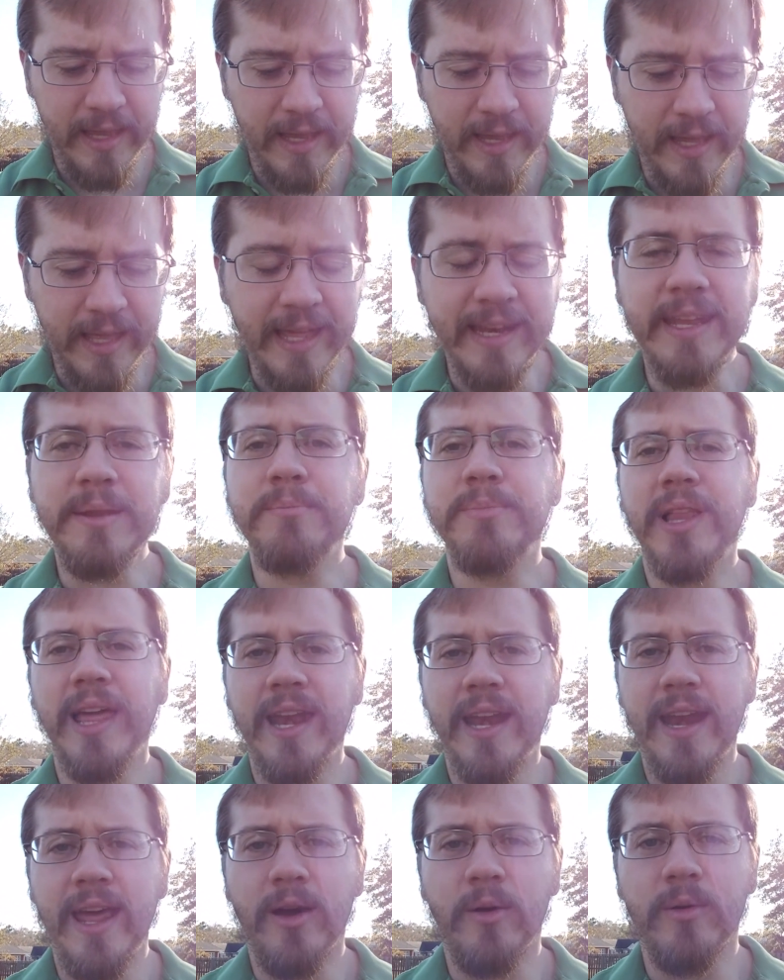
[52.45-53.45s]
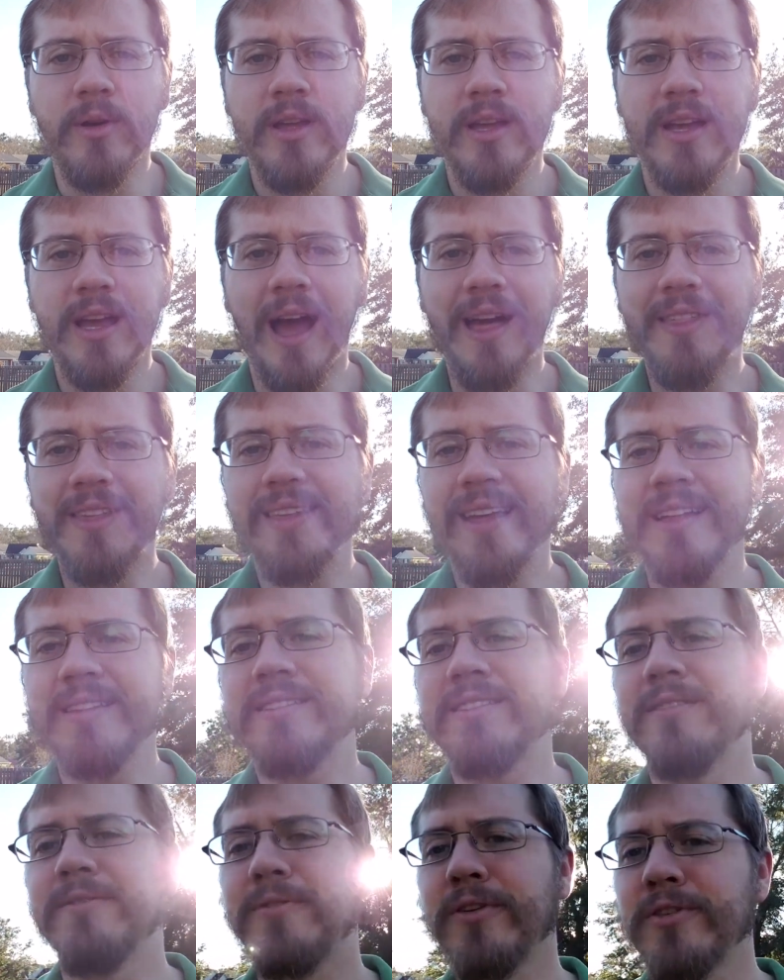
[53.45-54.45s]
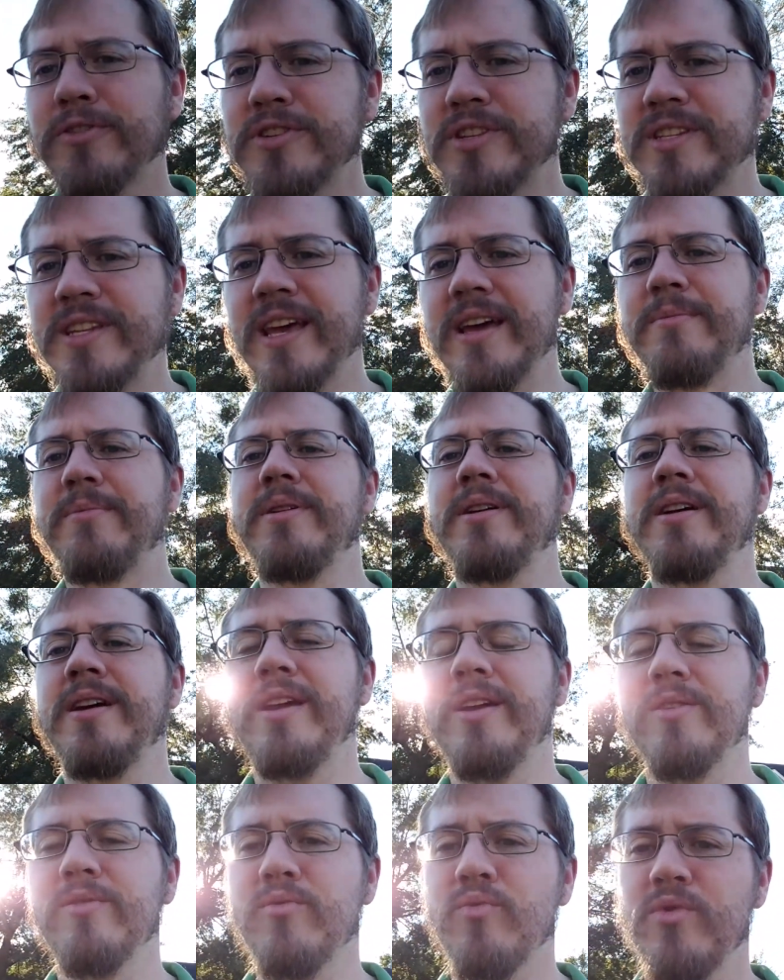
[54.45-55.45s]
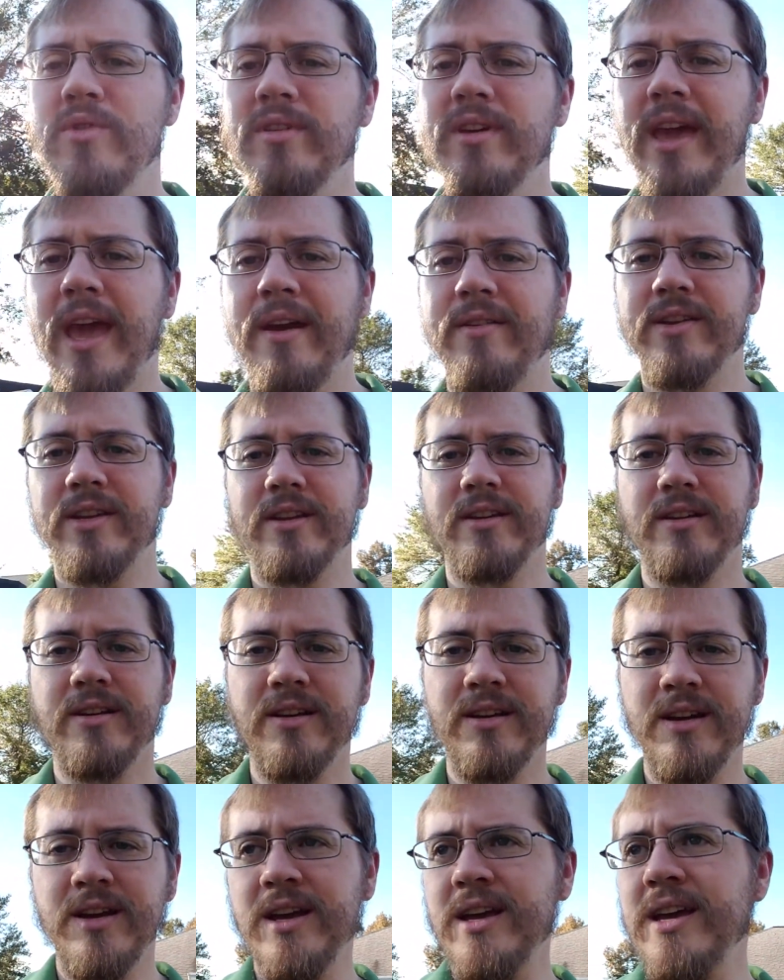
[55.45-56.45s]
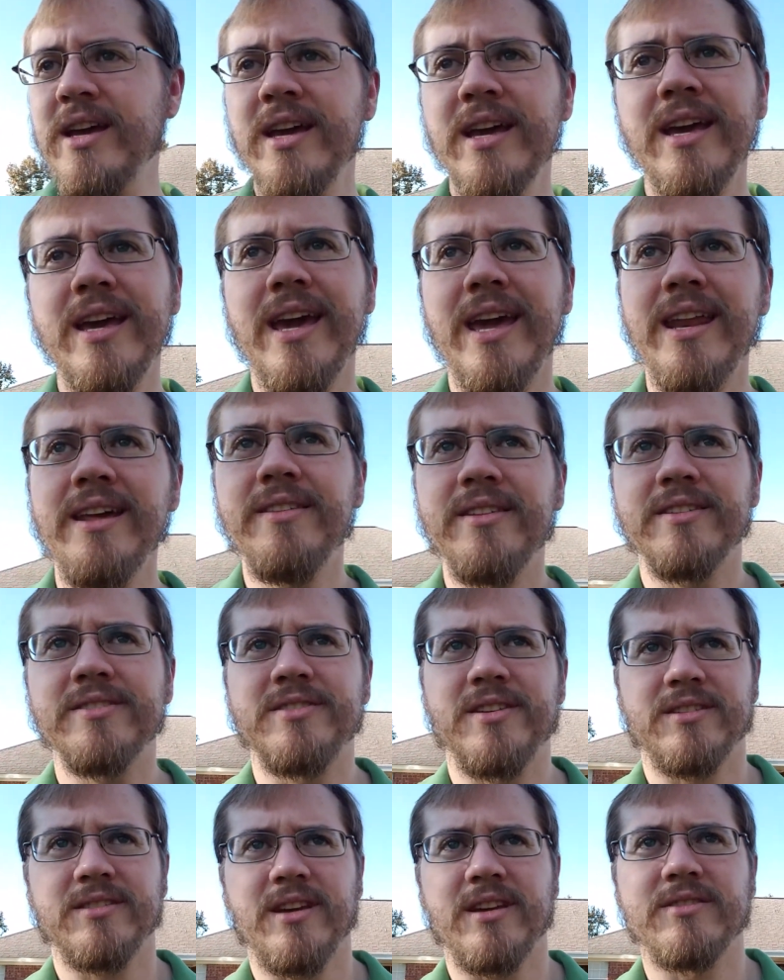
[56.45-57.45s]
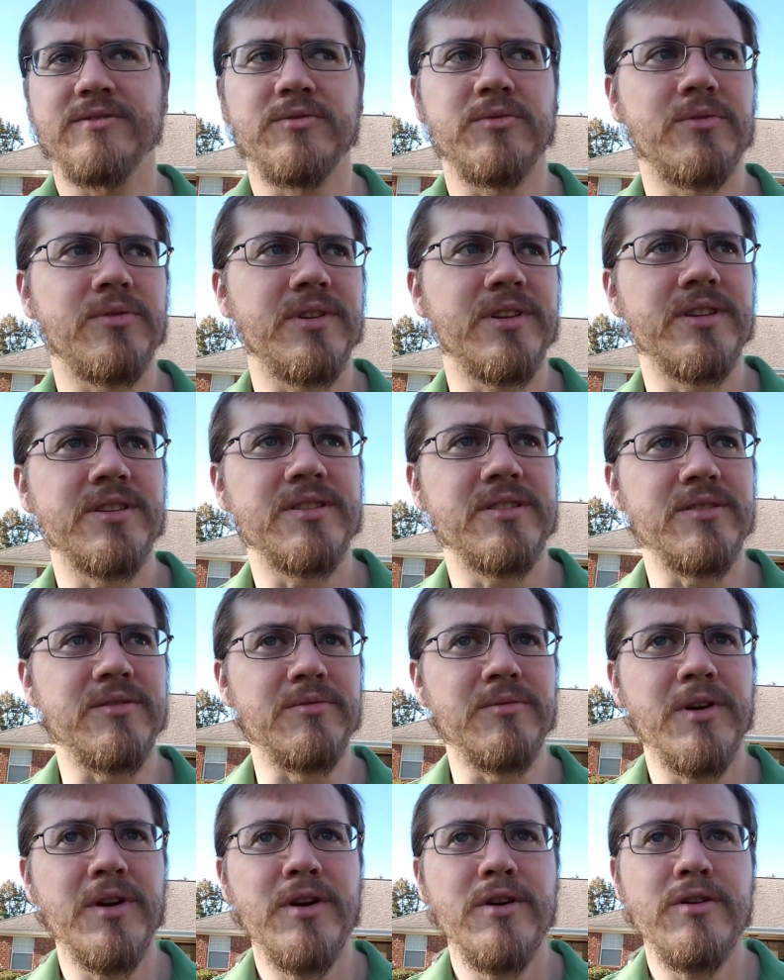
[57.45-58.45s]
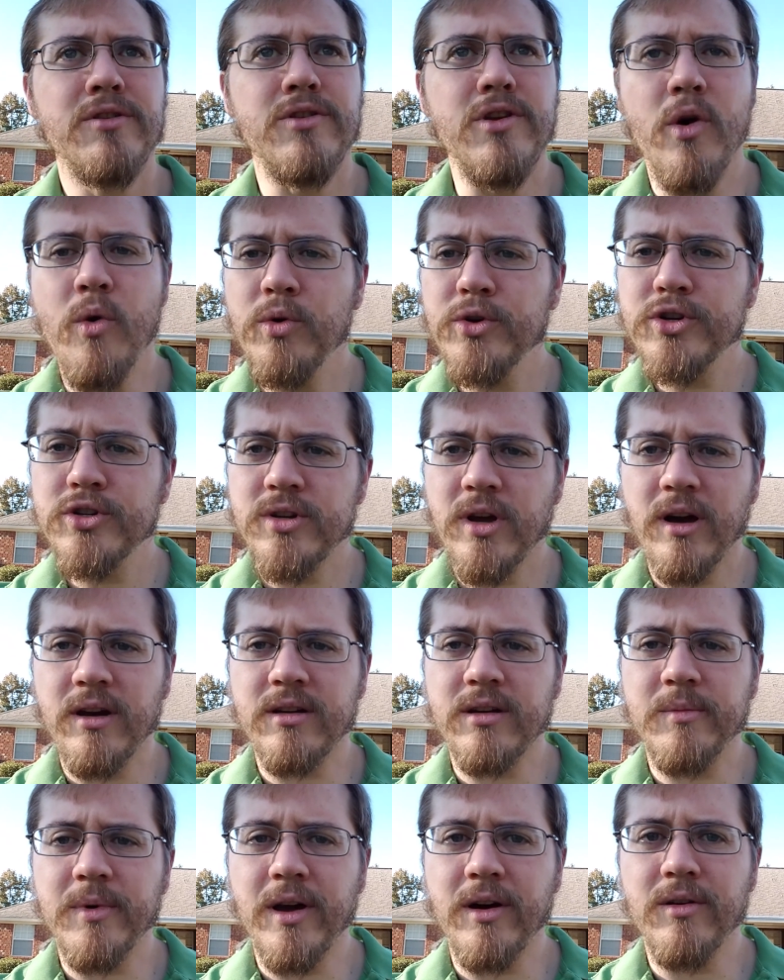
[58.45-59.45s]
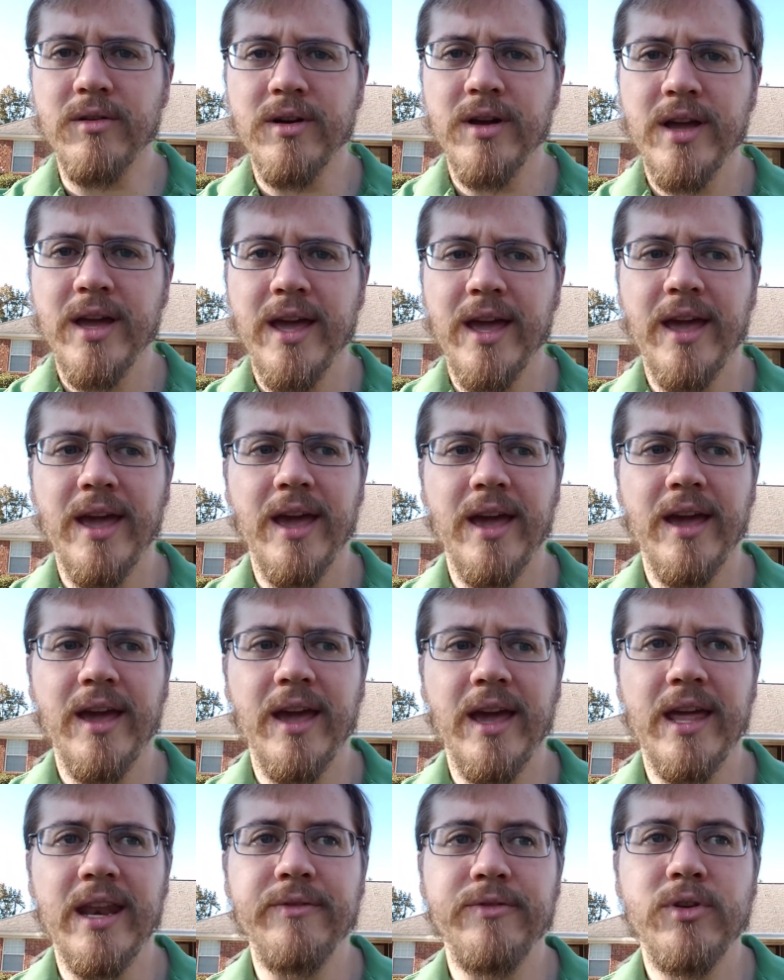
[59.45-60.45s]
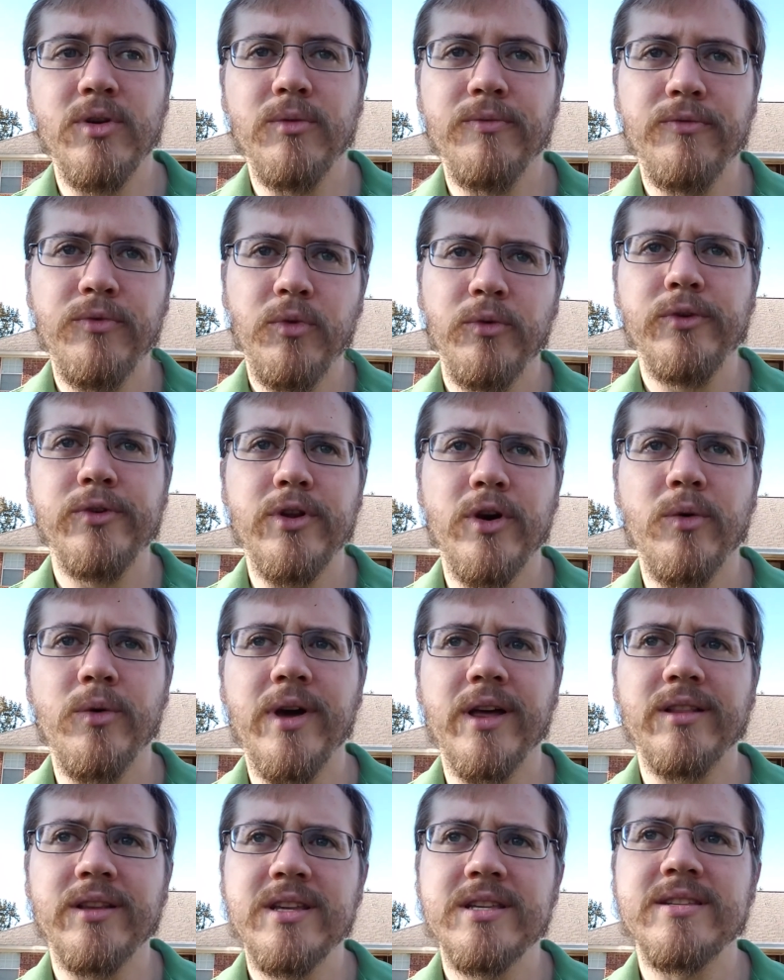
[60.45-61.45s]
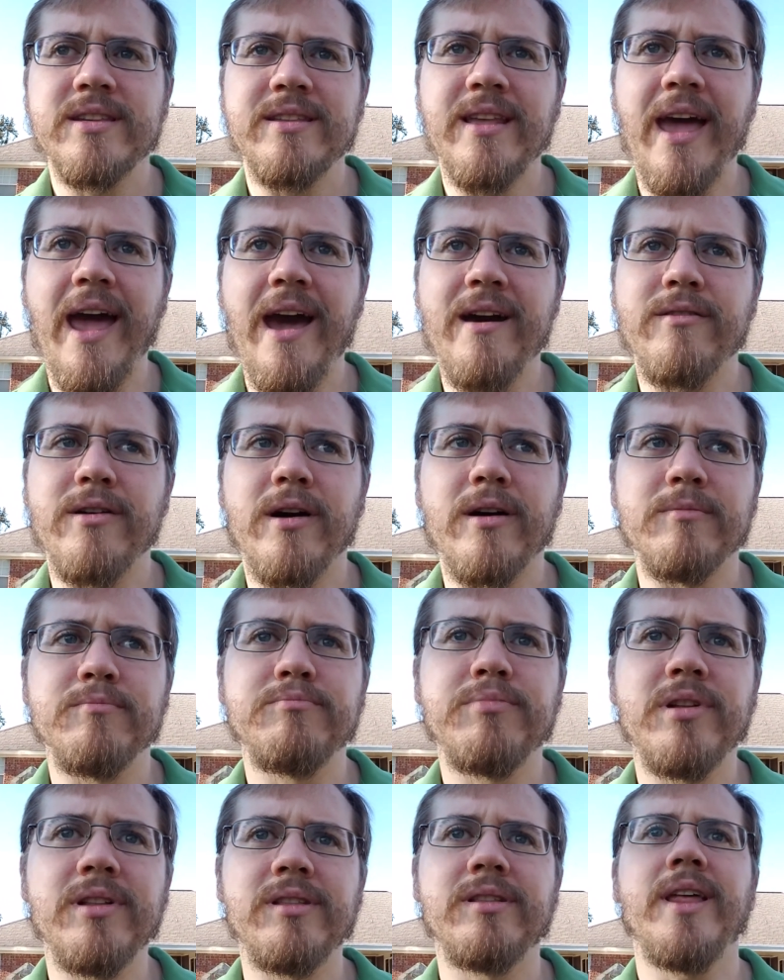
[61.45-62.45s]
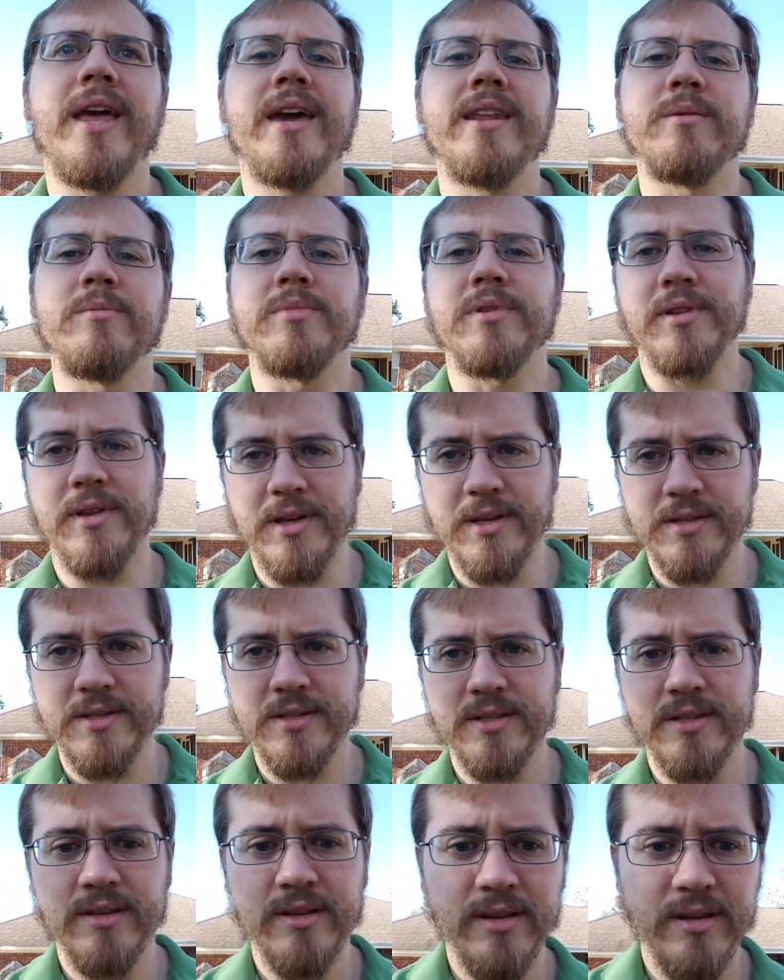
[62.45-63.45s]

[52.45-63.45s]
I didn't plan it out. I think that's the first step in really having anything successful, is to know what you're talking about, and if you don't fully know it, at least have a plan in place.